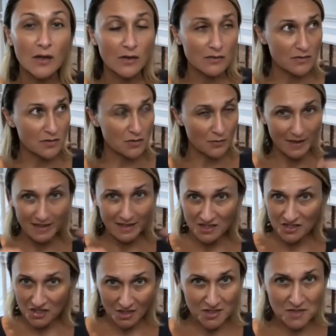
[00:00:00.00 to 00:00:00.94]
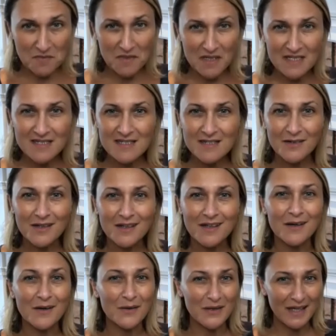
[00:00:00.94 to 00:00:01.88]
too many judgments
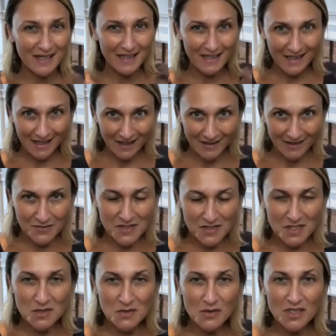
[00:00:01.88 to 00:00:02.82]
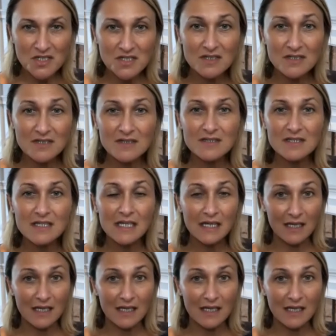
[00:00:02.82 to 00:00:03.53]
on any kind of situations.